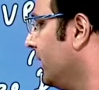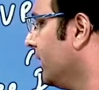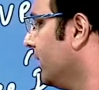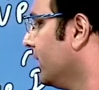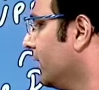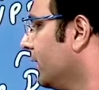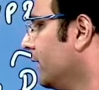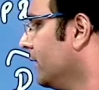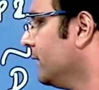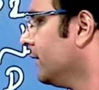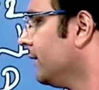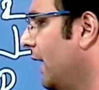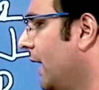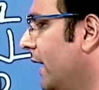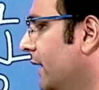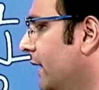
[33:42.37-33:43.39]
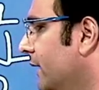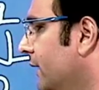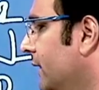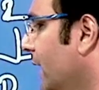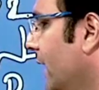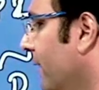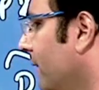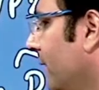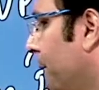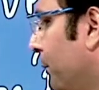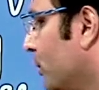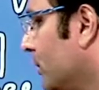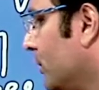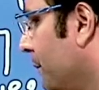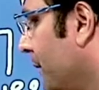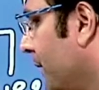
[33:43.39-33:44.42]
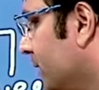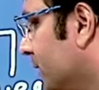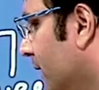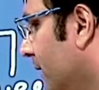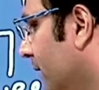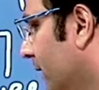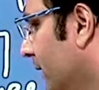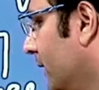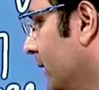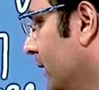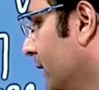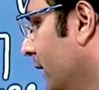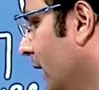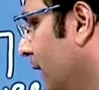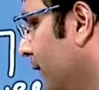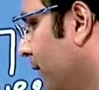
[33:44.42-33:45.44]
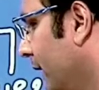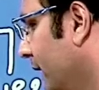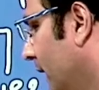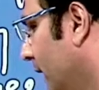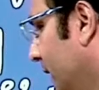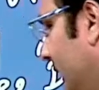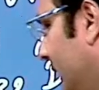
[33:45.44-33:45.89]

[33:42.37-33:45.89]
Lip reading: here, and they will put the pressure here, and finally